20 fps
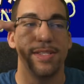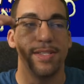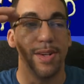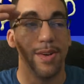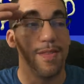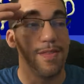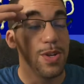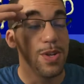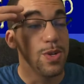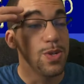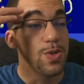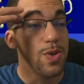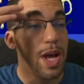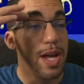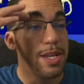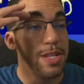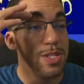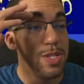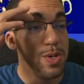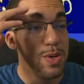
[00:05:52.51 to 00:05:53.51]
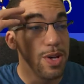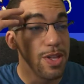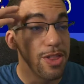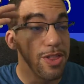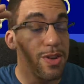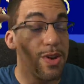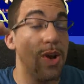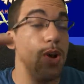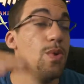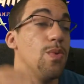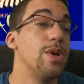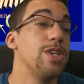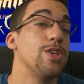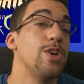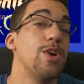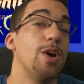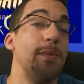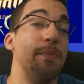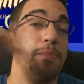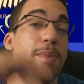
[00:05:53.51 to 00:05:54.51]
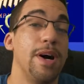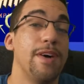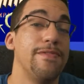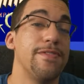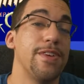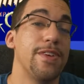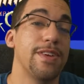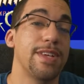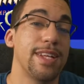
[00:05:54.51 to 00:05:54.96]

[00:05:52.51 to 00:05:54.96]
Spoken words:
so if you try to do a throw when you're above